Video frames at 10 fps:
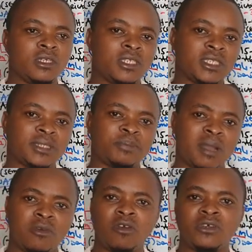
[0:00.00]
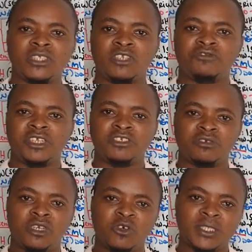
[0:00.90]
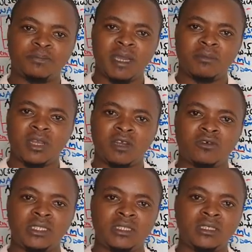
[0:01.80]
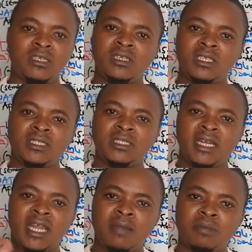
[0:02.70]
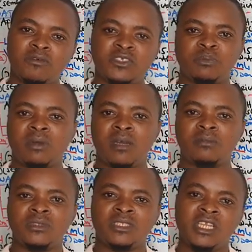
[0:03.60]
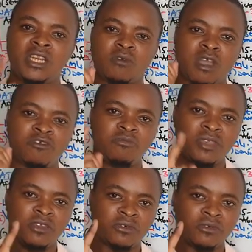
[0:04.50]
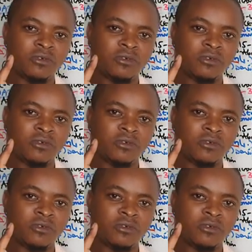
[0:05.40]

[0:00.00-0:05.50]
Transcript: Sperm concentration or sperm count is the number of sperms in 1 mil,